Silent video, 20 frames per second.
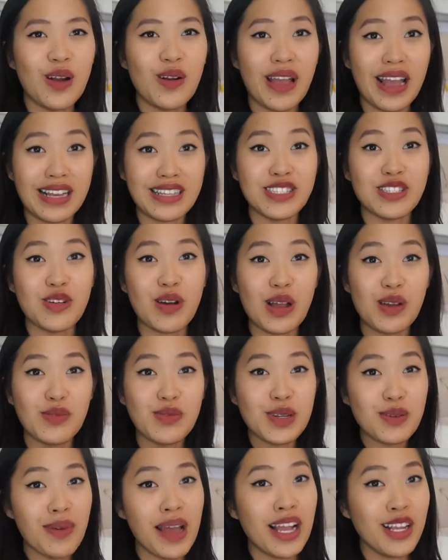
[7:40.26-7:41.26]
Okay, so I
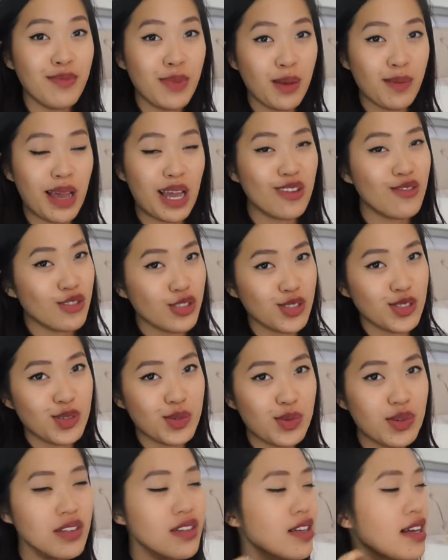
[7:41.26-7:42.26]
repacked my bag for
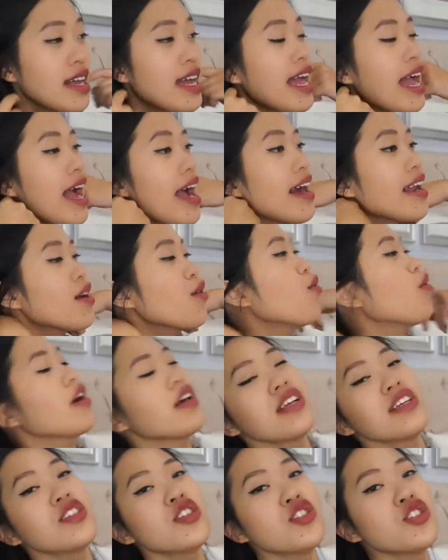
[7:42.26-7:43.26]
school and I
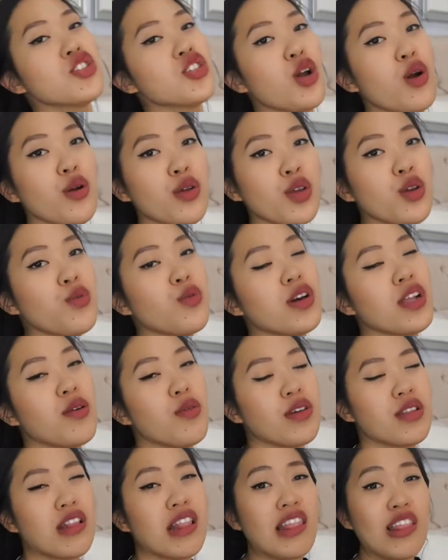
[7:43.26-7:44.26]
wanted to show you what
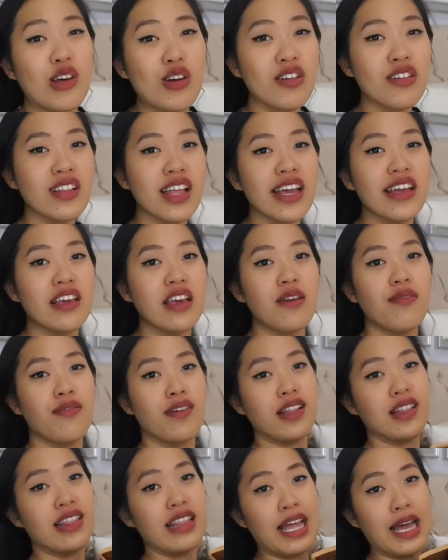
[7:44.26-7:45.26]
it would look like if
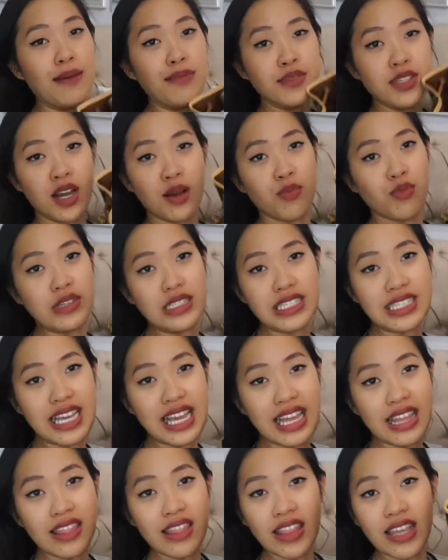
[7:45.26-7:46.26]
a laptop was
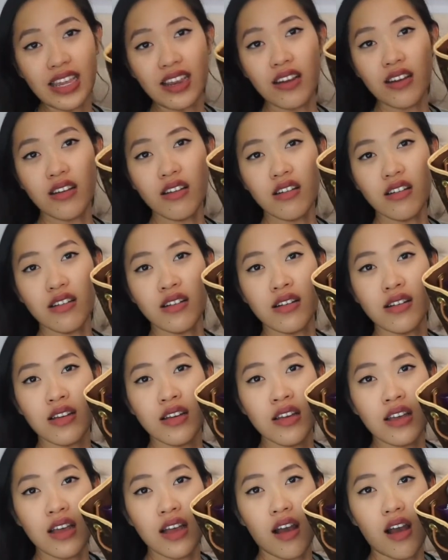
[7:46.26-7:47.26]
in there,
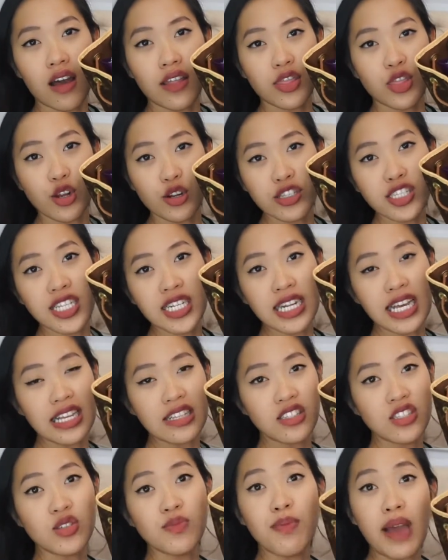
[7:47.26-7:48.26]
a
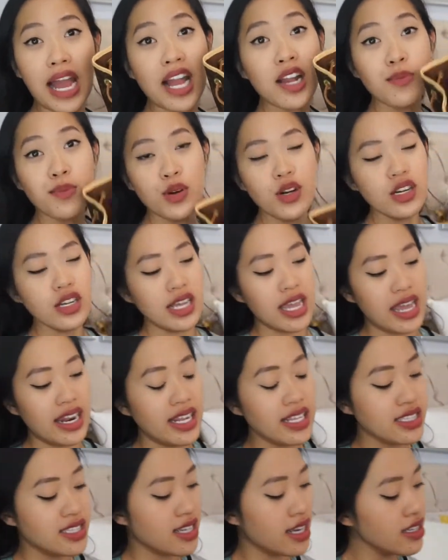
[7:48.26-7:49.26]
13-inch MacBook,
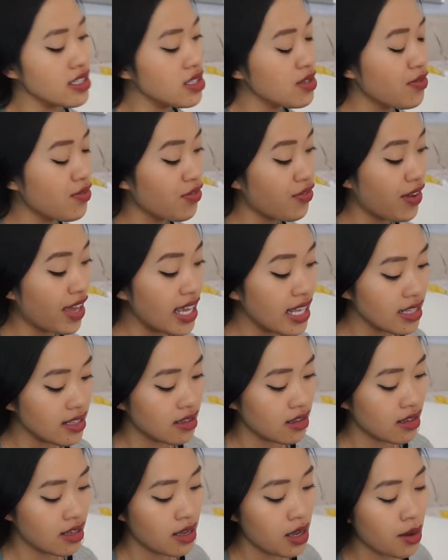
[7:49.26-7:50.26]
and it does fit.
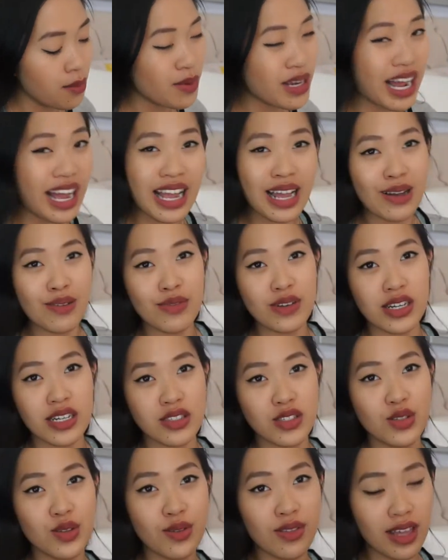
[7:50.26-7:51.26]
But I have
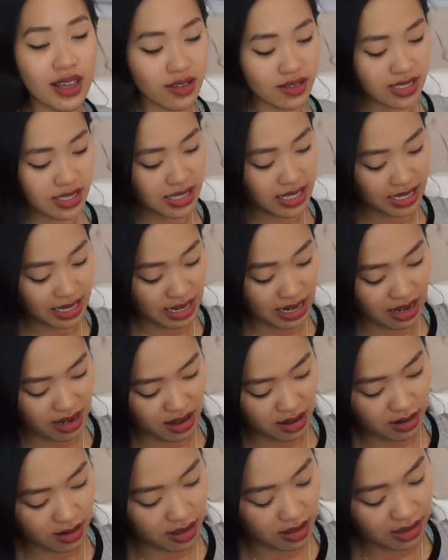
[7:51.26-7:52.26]
a
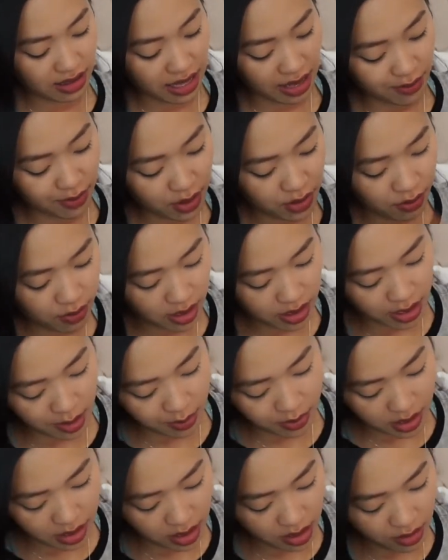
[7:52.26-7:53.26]
2011 one,
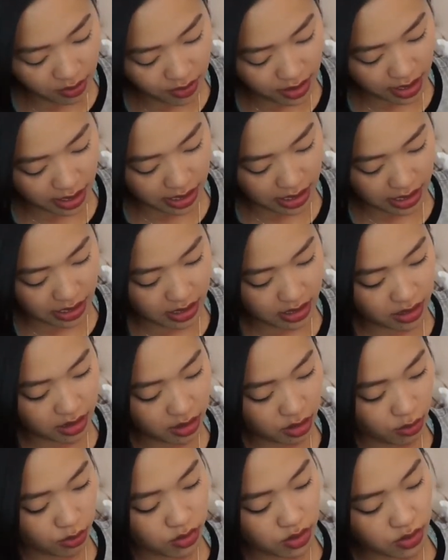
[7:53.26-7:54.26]
I believe, and
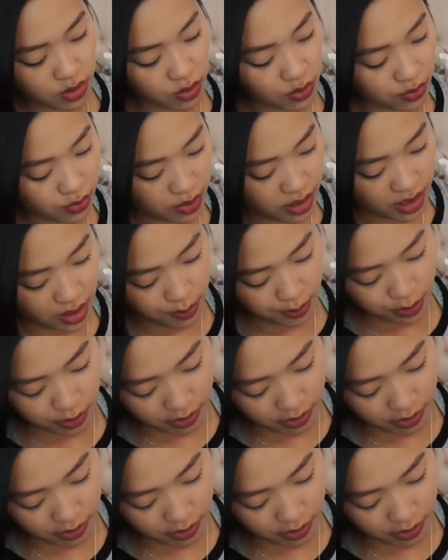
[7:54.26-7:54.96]
those are really